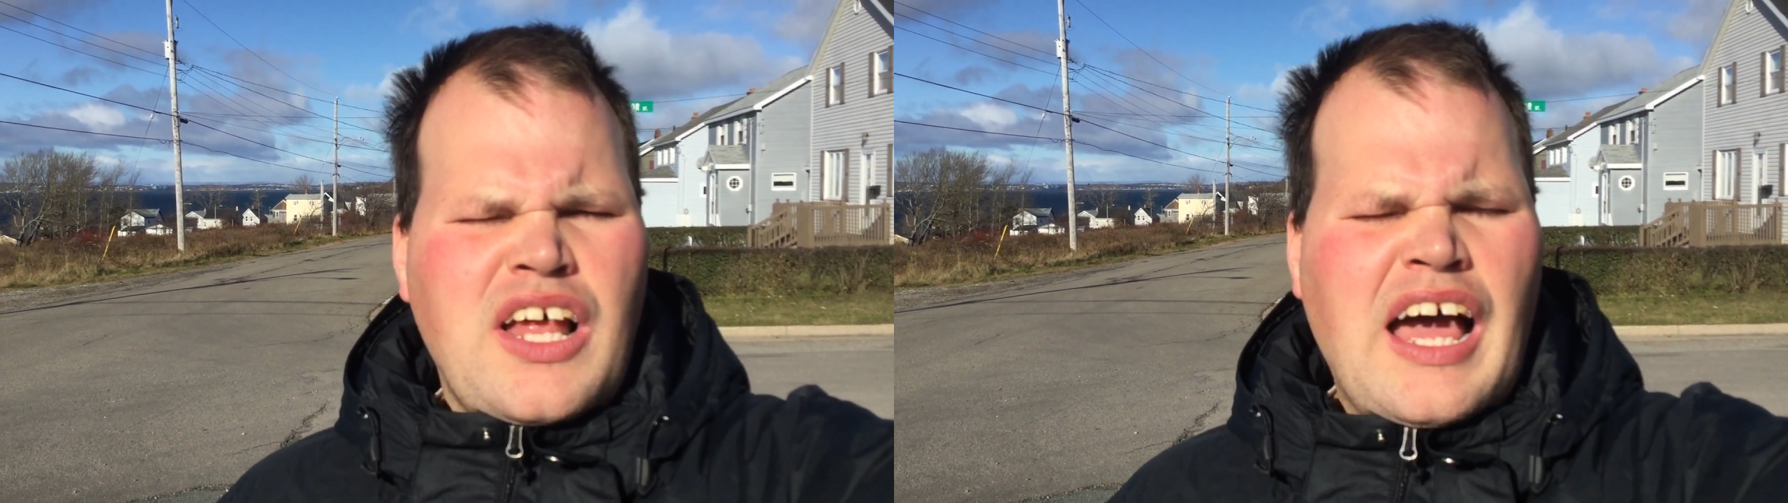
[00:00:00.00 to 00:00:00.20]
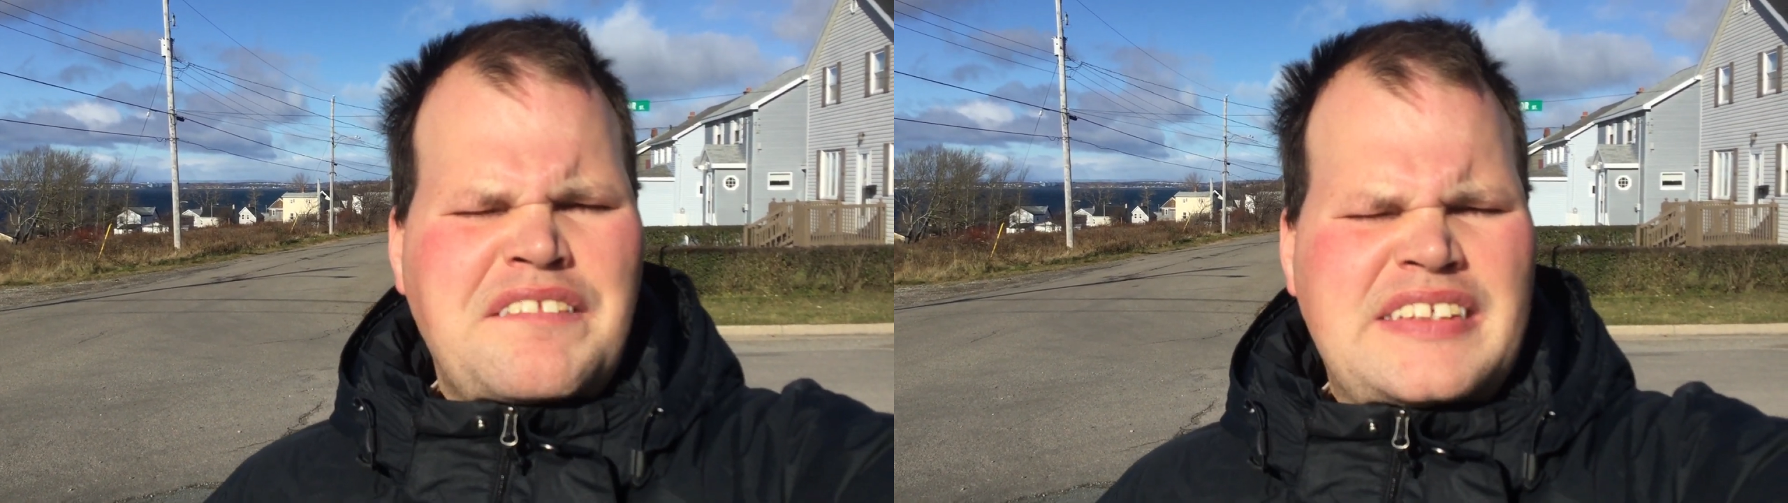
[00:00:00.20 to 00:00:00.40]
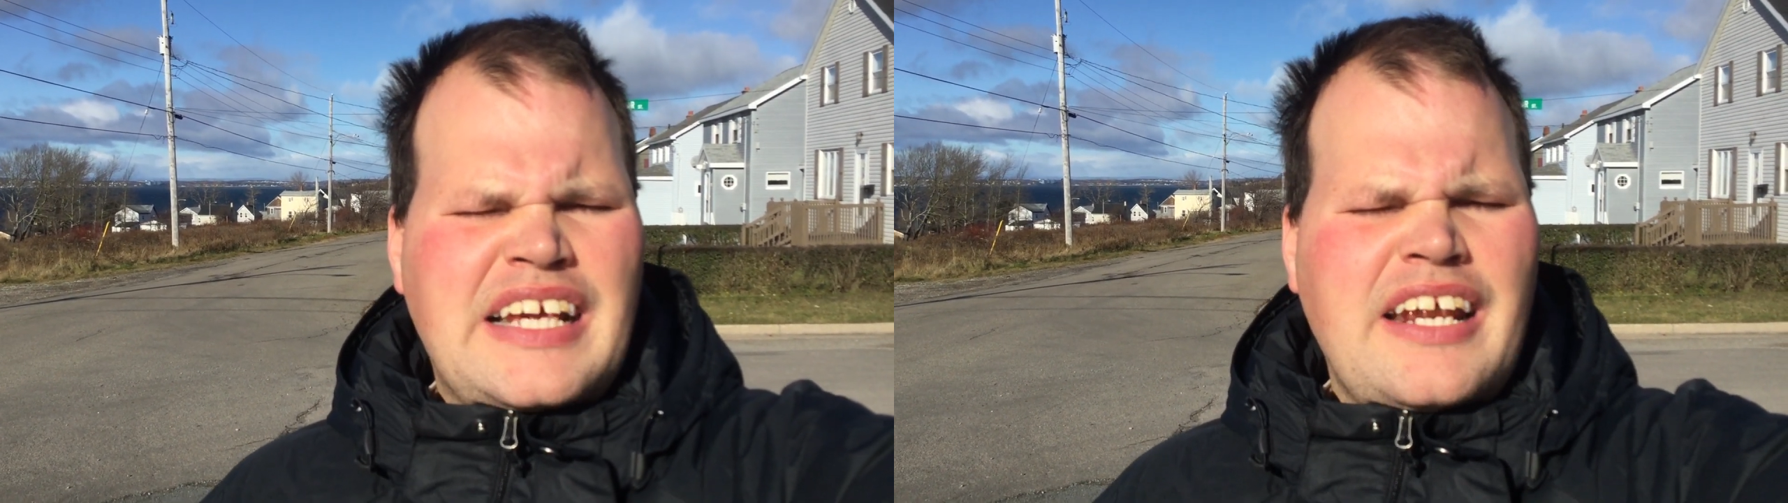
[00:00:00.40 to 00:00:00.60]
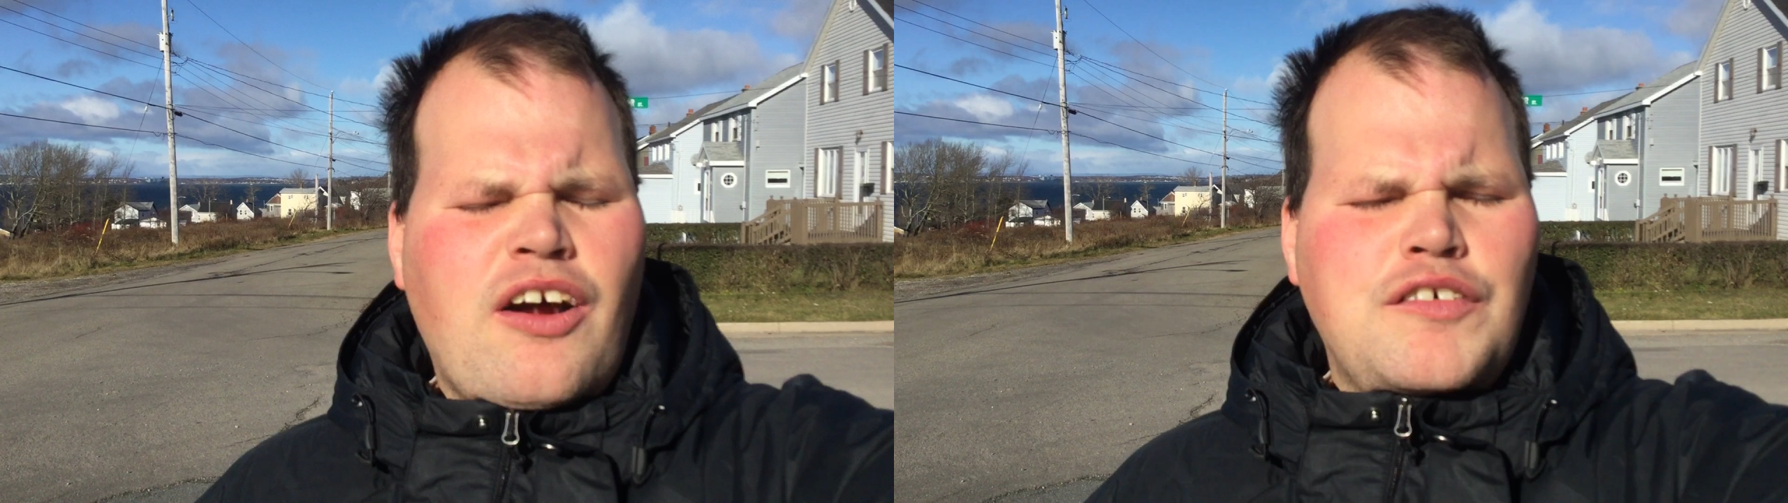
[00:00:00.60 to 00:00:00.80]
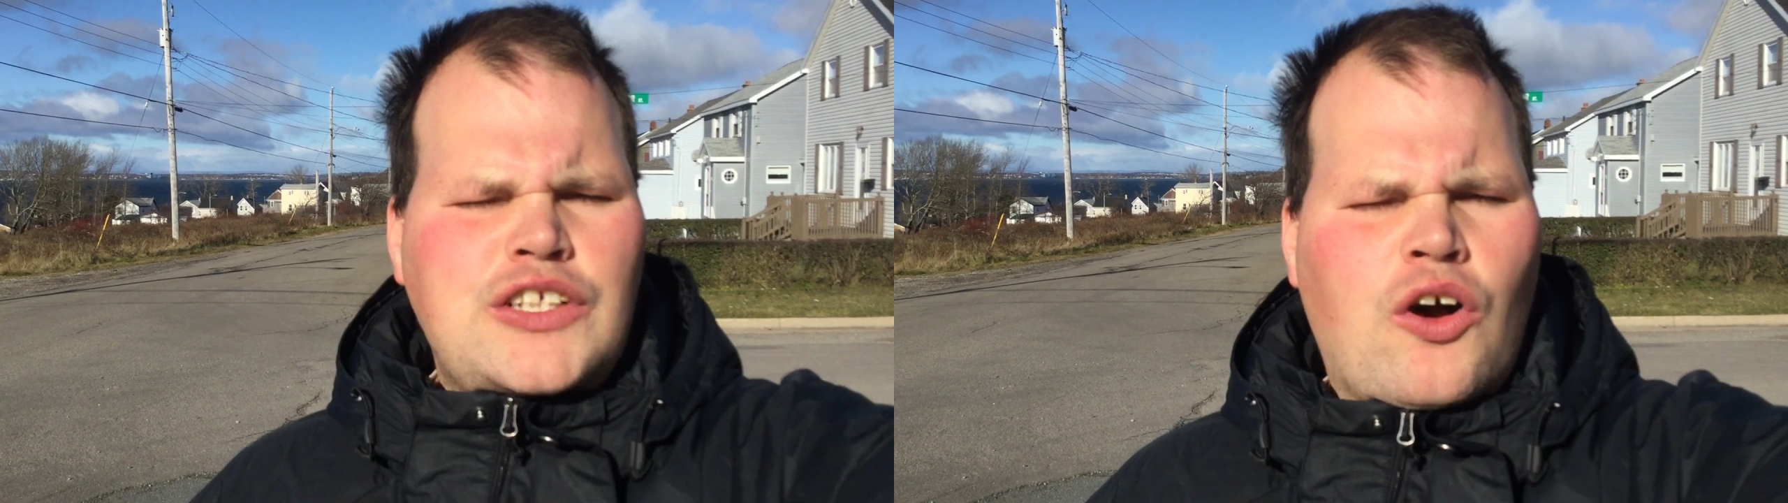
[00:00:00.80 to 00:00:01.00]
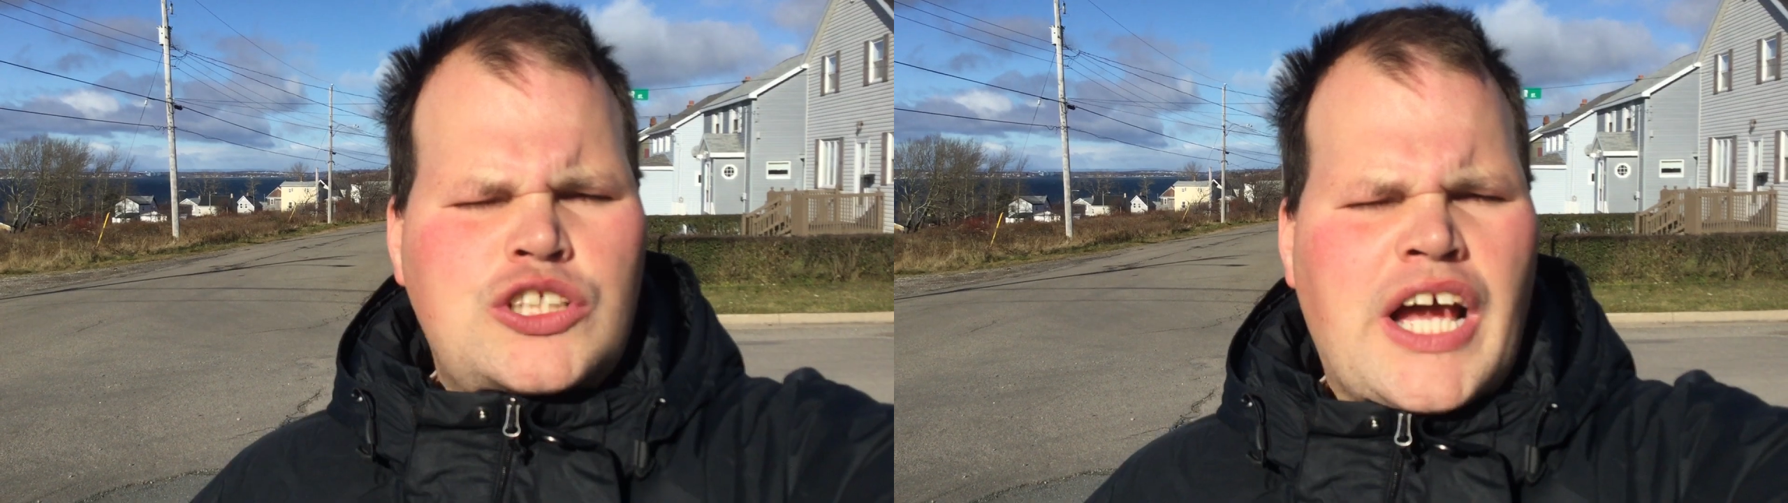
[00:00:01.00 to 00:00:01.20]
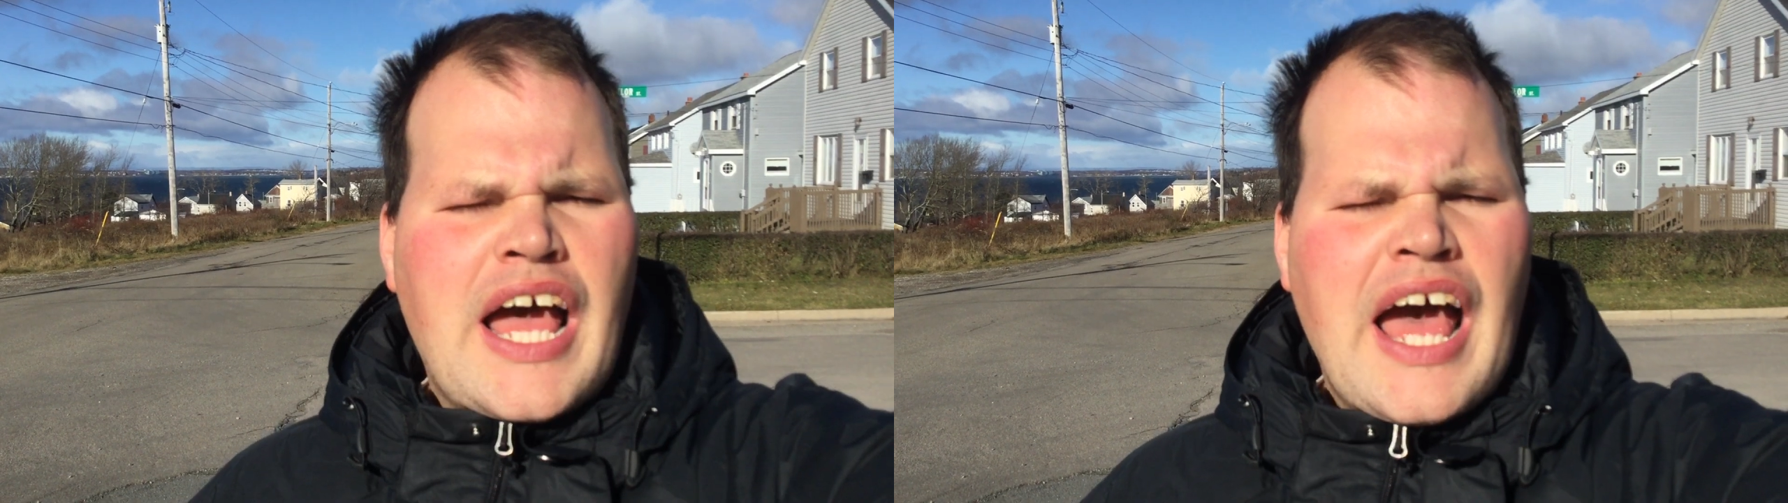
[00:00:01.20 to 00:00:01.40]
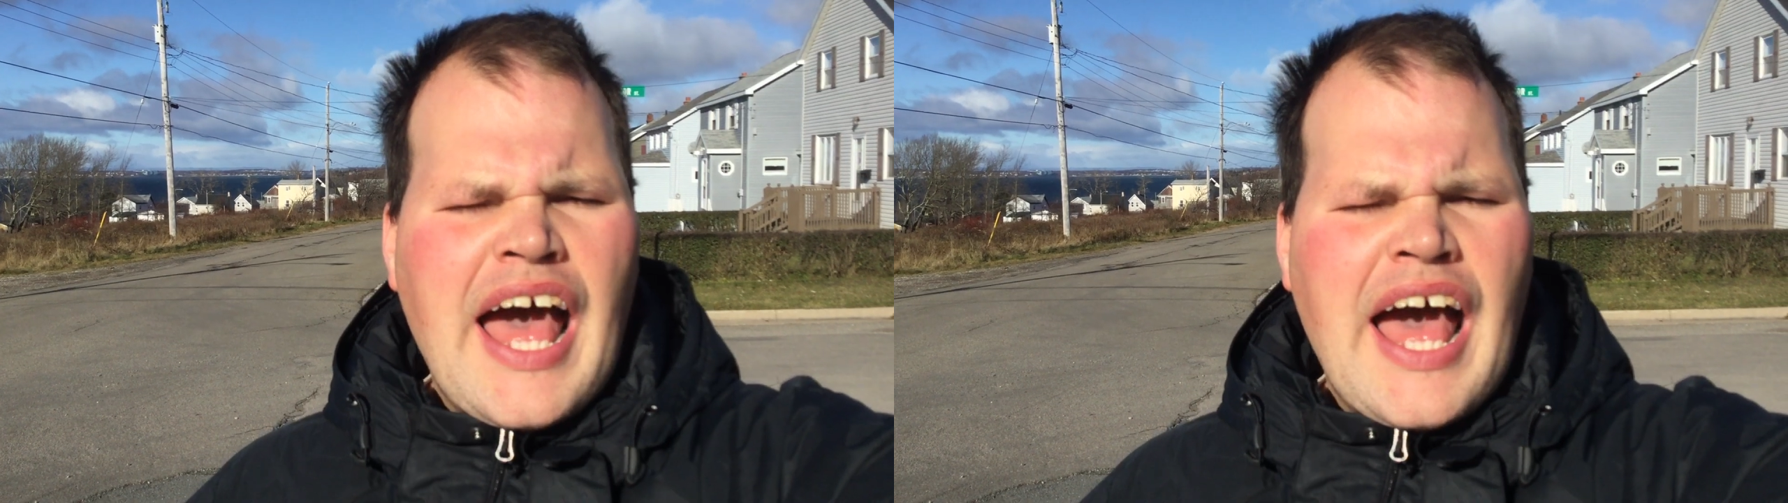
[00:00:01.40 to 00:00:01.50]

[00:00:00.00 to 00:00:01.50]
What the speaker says: live in Sydney, Nova Scotia.